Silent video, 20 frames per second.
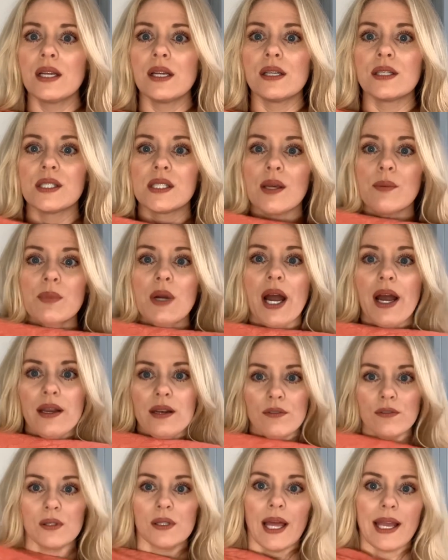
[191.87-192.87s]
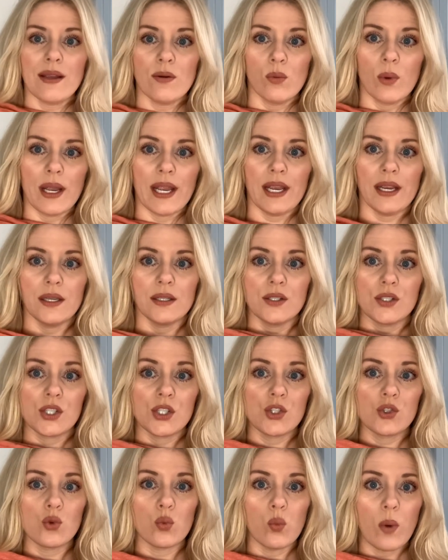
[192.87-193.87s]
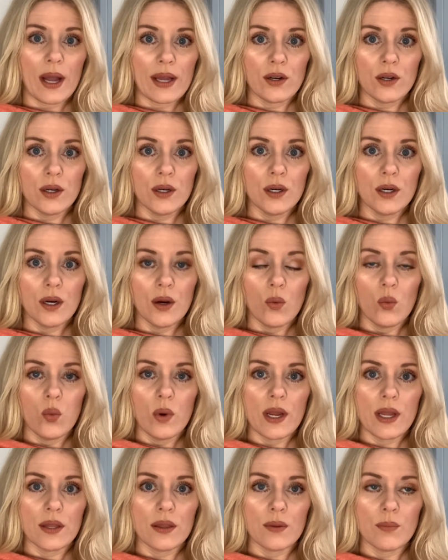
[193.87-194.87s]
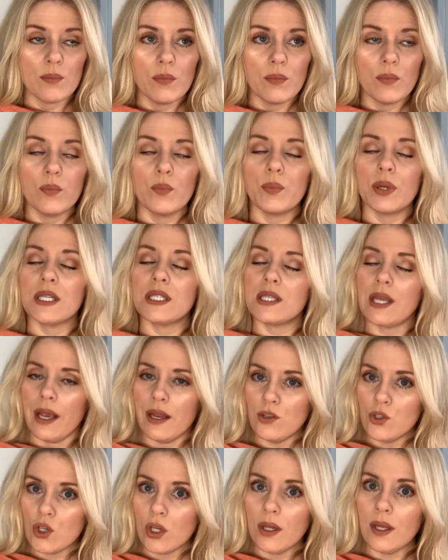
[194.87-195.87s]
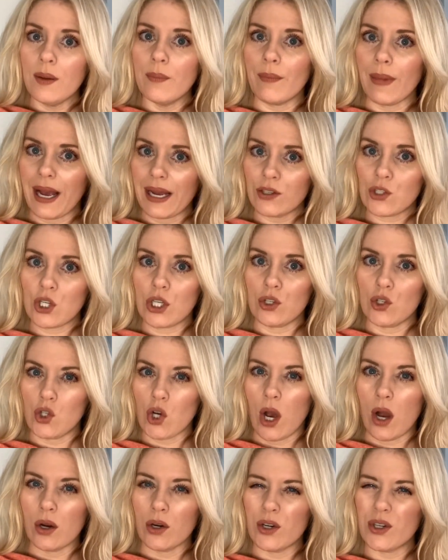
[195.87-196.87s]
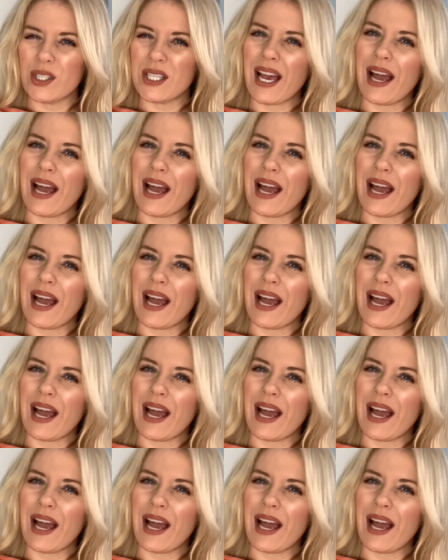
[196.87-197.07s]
some kind of lightweight sweater with potentially matching joggers.